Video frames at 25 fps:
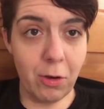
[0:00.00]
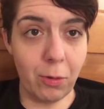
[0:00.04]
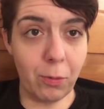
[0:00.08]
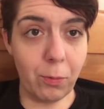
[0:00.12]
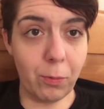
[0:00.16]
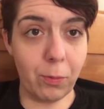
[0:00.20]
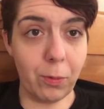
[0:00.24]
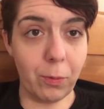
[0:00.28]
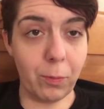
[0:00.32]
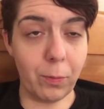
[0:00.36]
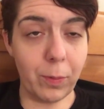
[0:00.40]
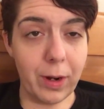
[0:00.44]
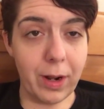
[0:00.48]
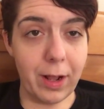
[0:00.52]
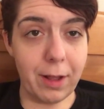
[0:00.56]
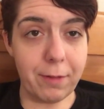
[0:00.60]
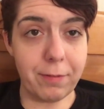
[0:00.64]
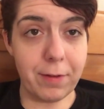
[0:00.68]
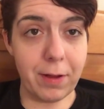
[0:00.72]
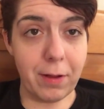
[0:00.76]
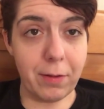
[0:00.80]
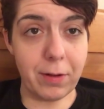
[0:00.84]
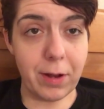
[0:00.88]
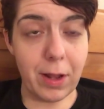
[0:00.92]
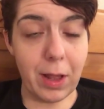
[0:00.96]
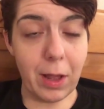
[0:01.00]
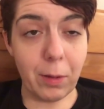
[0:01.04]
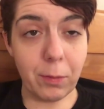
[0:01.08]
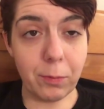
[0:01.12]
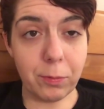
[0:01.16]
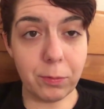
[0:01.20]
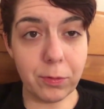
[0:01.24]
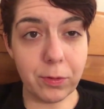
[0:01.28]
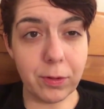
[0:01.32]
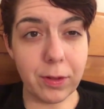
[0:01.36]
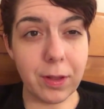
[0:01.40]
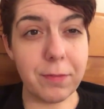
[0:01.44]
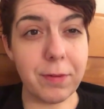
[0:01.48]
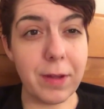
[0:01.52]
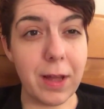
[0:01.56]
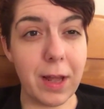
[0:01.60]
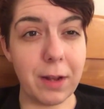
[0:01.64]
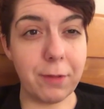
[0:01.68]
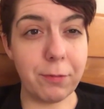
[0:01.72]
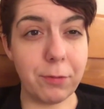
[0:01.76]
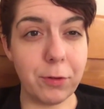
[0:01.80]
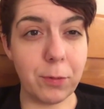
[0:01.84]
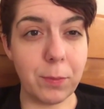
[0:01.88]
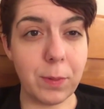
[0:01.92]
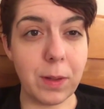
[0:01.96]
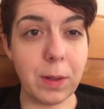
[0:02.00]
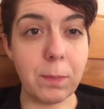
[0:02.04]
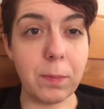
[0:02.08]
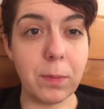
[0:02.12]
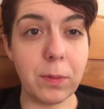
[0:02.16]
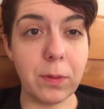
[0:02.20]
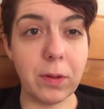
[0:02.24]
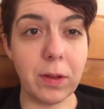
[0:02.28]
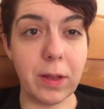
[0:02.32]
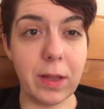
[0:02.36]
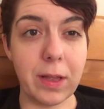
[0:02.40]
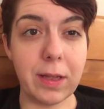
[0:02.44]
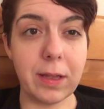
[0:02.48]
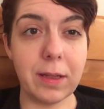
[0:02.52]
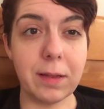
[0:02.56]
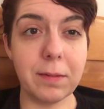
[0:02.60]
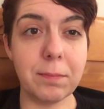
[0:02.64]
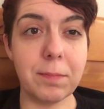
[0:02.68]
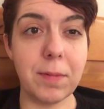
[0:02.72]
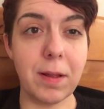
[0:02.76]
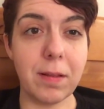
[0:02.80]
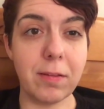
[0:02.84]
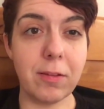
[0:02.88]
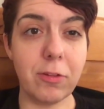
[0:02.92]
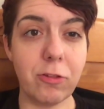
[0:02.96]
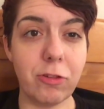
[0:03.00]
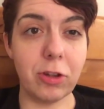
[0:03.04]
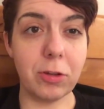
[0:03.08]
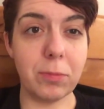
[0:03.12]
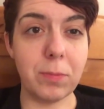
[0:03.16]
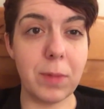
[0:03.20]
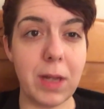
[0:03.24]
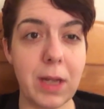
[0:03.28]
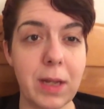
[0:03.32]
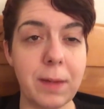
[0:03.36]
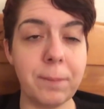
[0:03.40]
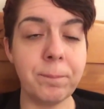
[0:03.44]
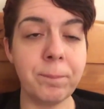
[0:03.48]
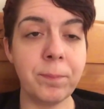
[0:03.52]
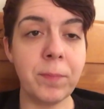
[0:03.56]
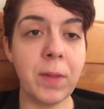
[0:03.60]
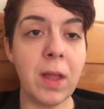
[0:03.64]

or what I found helpful. I've had a few people like messaging me.